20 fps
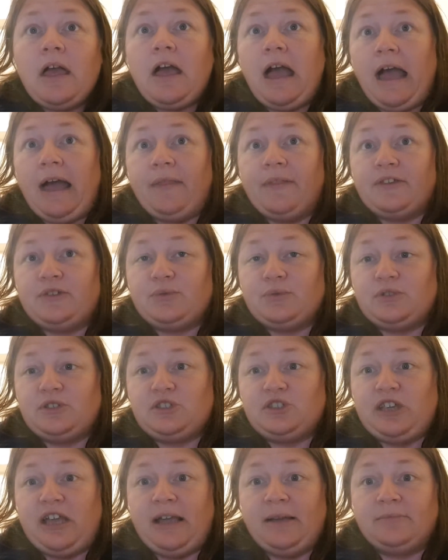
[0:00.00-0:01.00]
And this was the
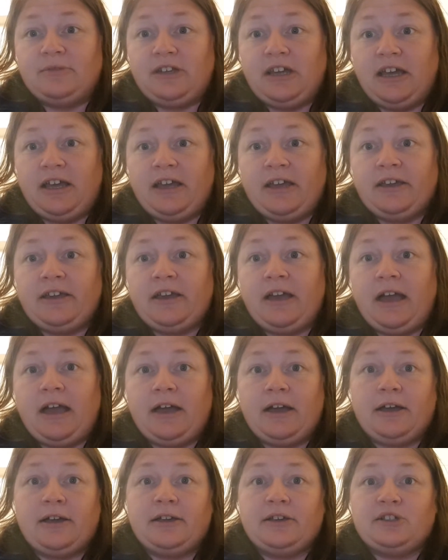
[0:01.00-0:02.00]
same day
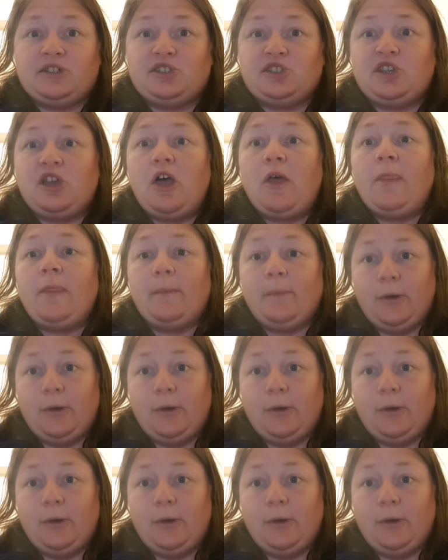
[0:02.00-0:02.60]
as the